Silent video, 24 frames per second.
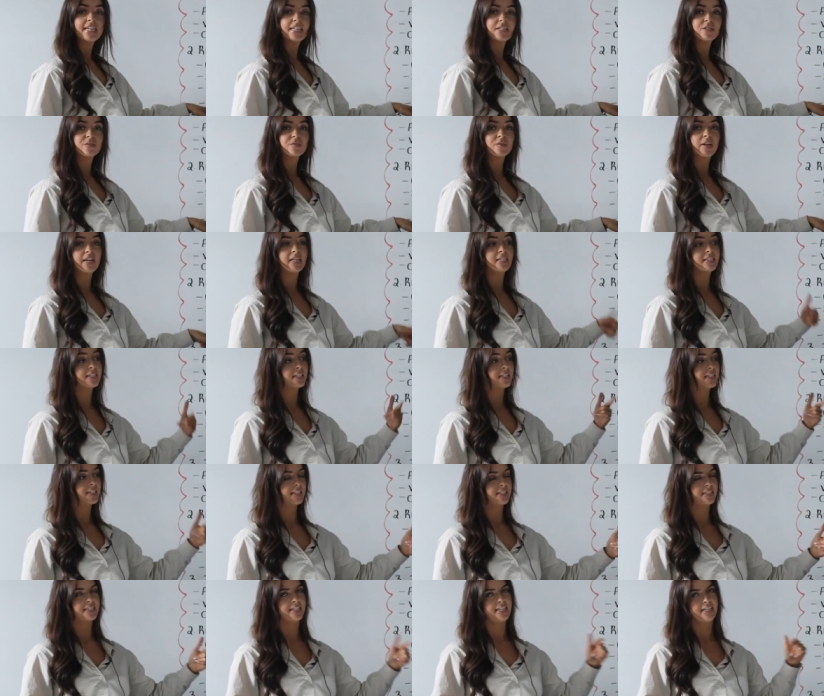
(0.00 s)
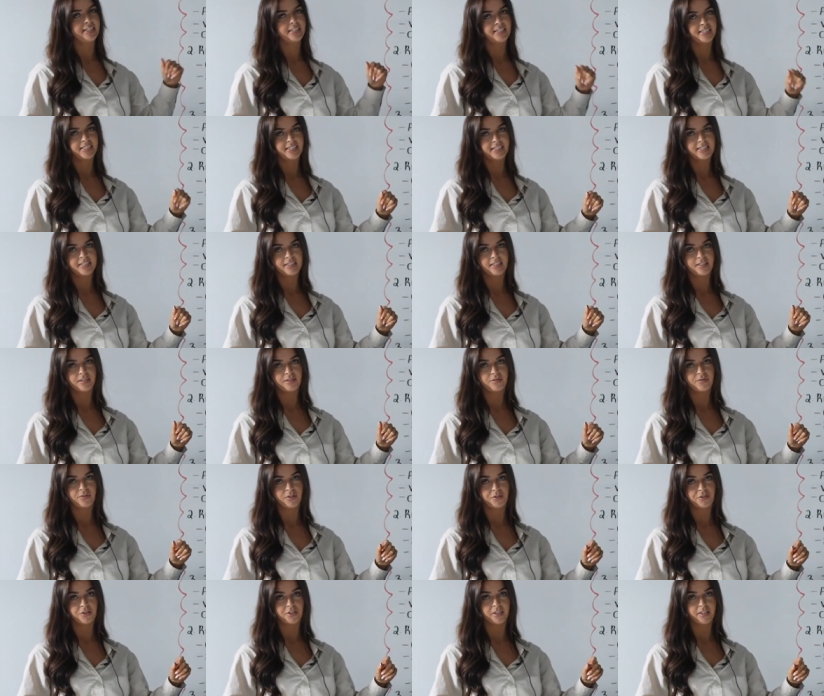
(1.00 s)
tense right than it is to get the distant
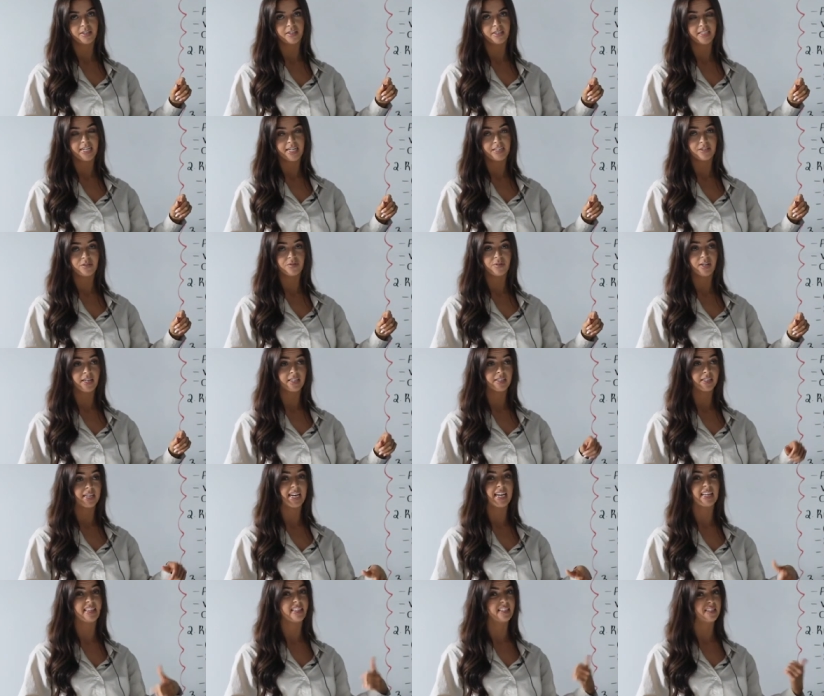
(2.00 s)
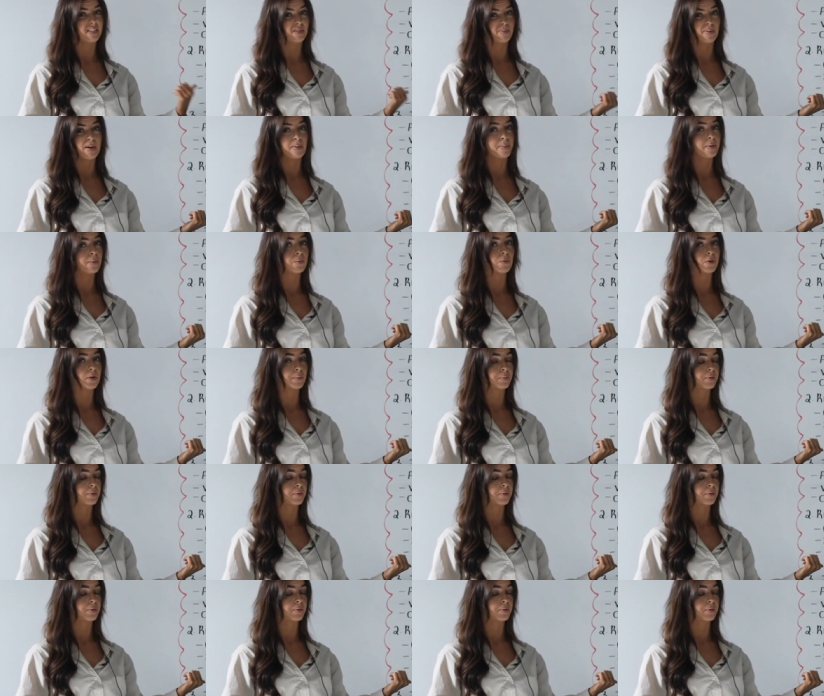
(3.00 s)
future tense right, okay? And this is probably more